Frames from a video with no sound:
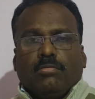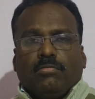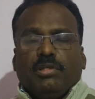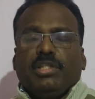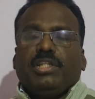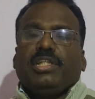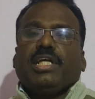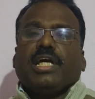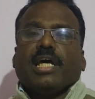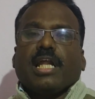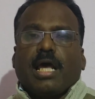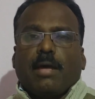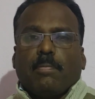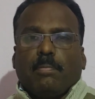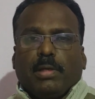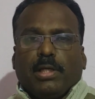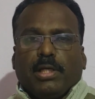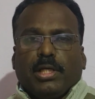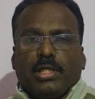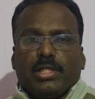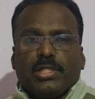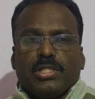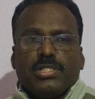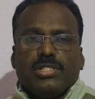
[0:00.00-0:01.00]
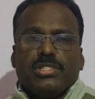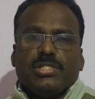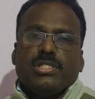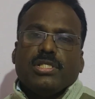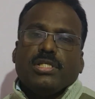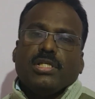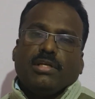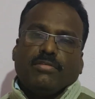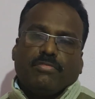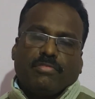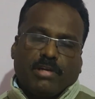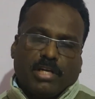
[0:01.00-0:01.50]
with their applications
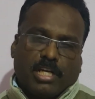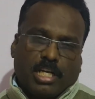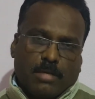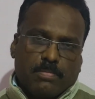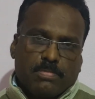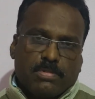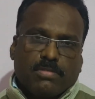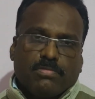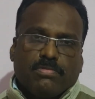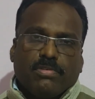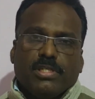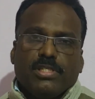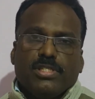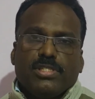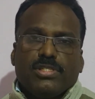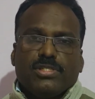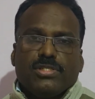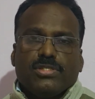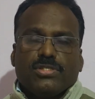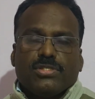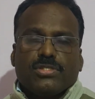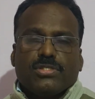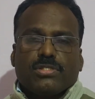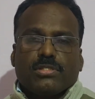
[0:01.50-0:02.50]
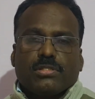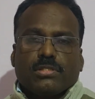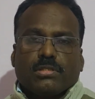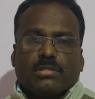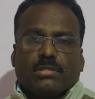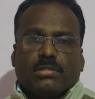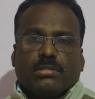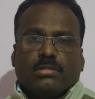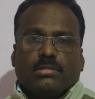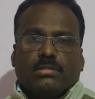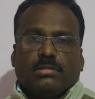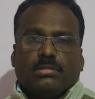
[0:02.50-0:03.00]
in different types of engines
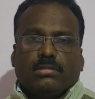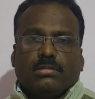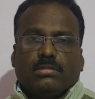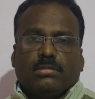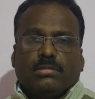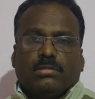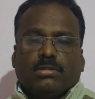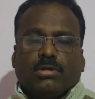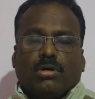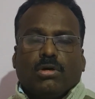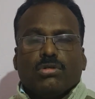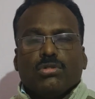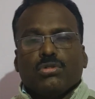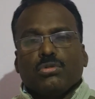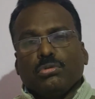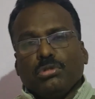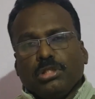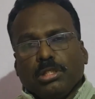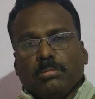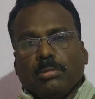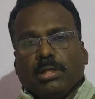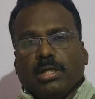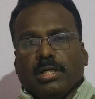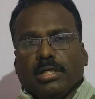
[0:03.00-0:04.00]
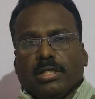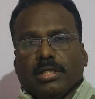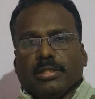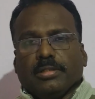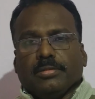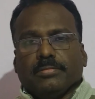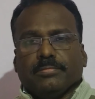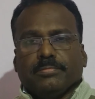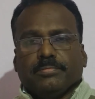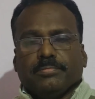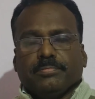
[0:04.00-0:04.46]
or suitability.